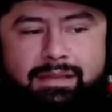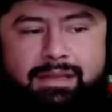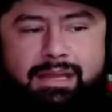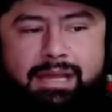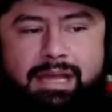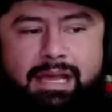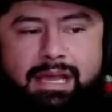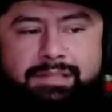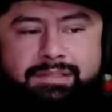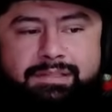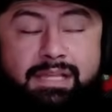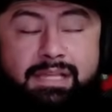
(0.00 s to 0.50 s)

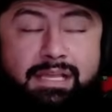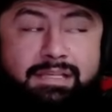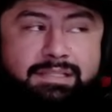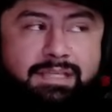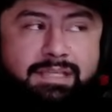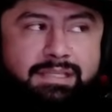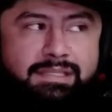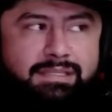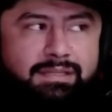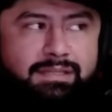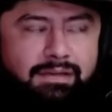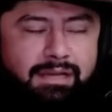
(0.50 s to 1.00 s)
As you guys
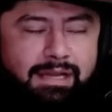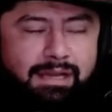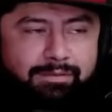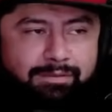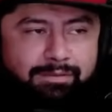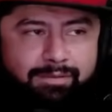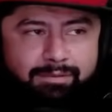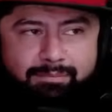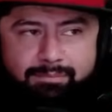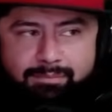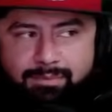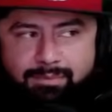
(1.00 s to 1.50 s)
can tell, I
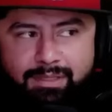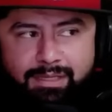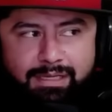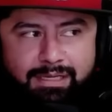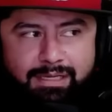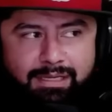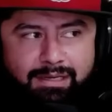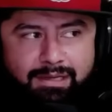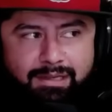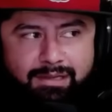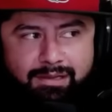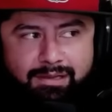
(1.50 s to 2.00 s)
haven't done
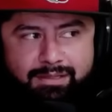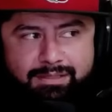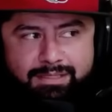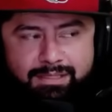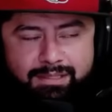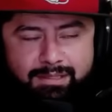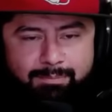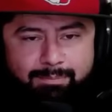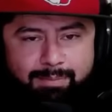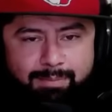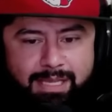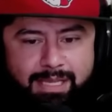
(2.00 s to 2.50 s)
any content
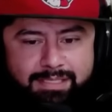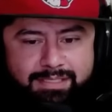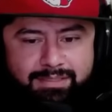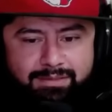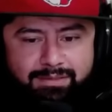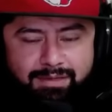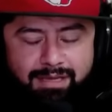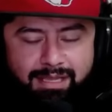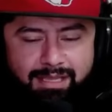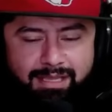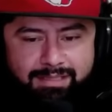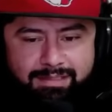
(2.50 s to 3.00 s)
the past 2
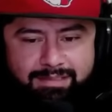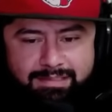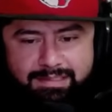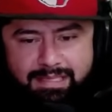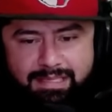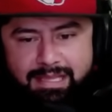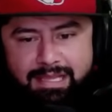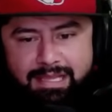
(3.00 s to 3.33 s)
days.